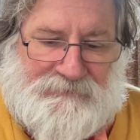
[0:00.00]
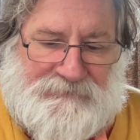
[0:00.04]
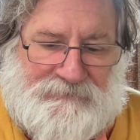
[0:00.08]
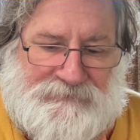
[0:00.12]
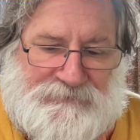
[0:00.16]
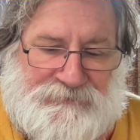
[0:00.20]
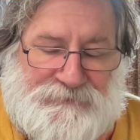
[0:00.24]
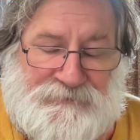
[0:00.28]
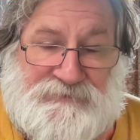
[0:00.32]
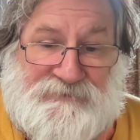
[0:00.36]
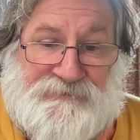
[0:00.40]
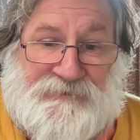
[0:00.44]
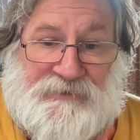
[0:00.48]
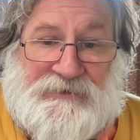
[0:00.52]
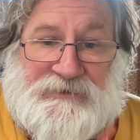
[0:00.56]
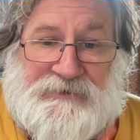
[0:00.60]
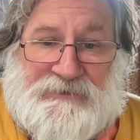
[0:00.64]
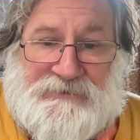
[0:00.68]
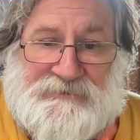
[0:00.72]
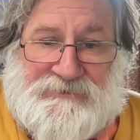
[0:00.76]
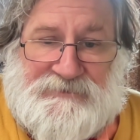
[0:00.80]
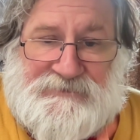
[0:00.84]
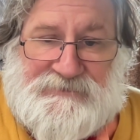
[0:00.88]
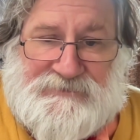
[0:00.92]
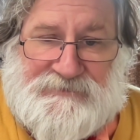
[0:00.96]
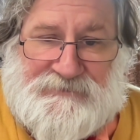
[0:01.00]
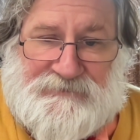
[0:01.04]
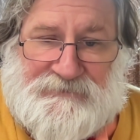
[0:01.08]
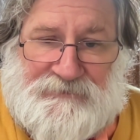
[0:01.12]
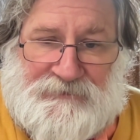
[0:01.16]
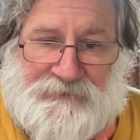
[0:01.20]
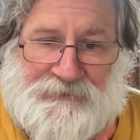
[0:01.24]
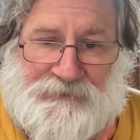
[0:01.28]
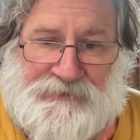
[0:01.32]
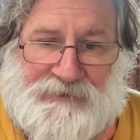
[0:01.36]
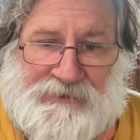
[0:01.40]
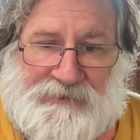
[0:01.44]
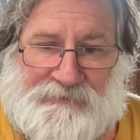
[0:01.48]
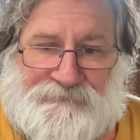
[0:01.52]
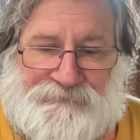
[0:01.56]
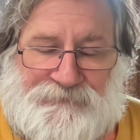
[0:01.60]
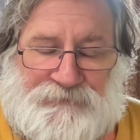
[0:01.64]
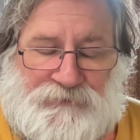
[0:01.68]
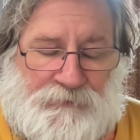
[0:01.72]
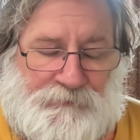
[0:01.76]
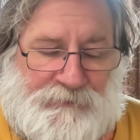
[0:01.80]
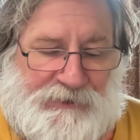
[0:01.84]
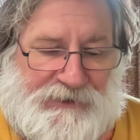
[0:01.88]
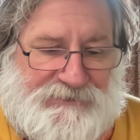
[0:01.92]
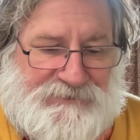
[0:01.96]
devise on that
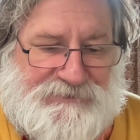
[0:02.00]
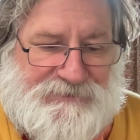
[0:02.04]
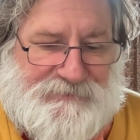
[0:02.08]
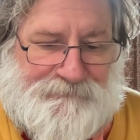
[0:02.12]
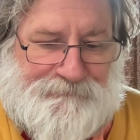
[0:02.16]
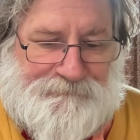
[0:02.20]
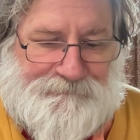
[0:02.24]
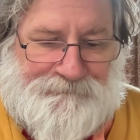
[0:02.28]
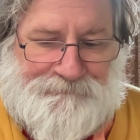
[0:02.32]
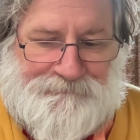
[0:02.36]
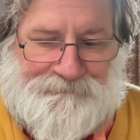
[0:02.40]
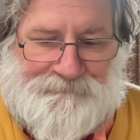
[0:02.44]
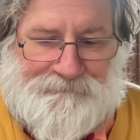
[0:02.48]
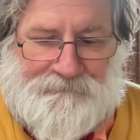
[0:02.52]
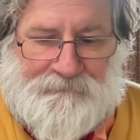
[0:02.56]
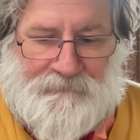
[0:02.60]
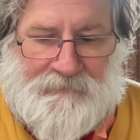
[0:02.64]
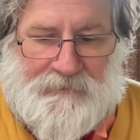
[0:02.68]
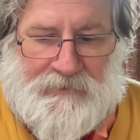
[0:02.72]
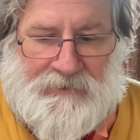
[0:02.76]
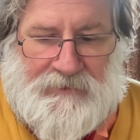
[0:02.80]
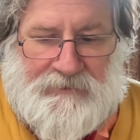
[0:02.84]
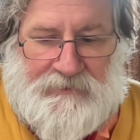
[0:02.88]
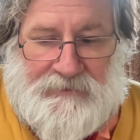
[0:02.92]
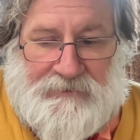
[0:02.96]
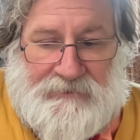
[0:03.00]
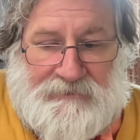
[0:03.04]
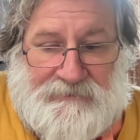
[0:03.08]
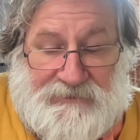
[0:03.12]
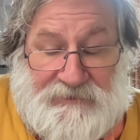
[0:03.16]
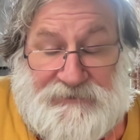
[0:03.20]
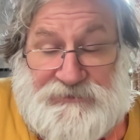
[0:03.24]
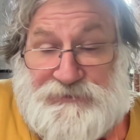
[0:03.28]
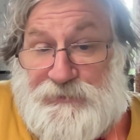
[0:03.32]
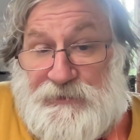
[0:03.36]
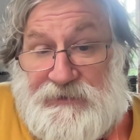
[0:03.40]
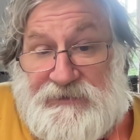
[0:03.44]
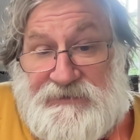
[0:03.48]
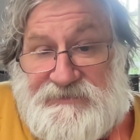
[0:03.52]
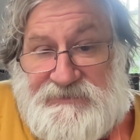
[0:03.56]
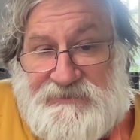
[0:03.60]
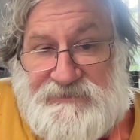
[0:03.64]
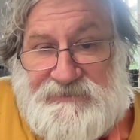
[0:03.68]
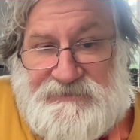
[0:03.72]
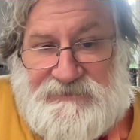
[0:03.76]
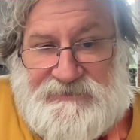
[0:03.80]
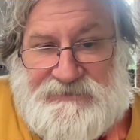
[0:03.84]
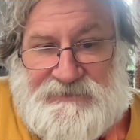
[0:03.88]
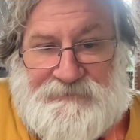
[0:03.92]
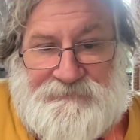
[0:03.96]
format. They do
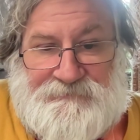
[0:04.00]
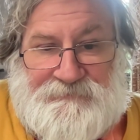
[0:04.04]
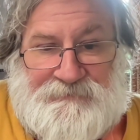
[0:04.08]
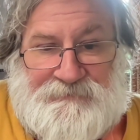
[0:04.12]
exist.